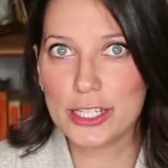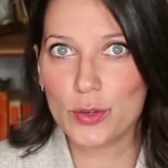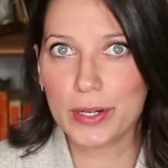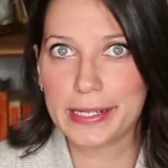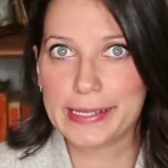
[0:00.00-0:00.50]
I do
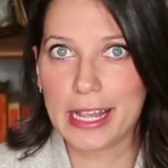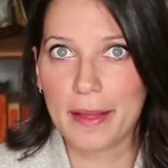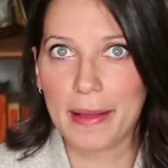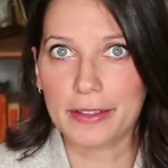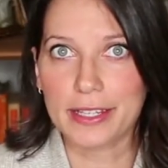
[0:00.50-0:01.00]
want to say
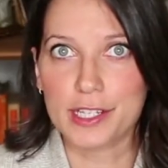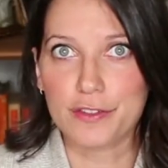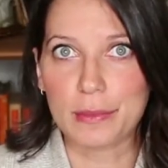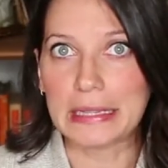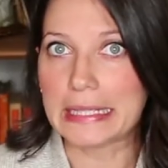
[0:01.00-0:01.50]
about this
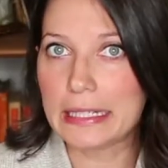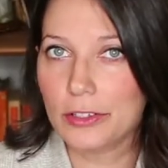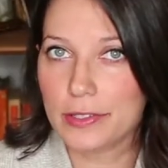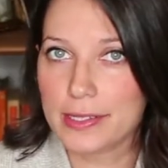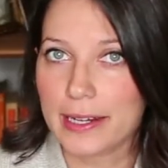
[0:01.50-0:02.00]
from a
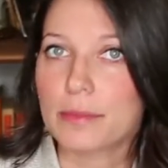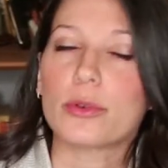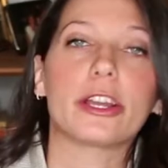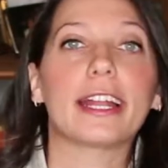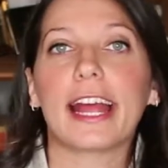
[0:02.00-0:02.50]
legal standpoint,